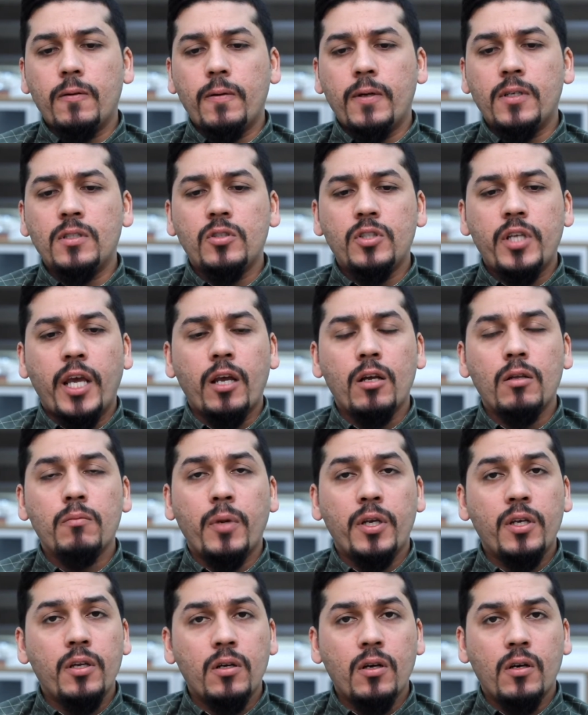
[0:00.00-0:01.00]
entail
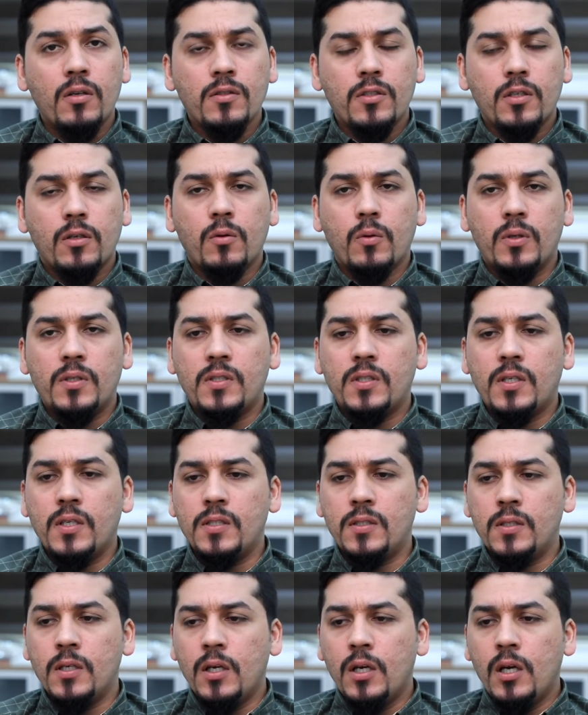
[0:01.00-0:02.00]
many consequences,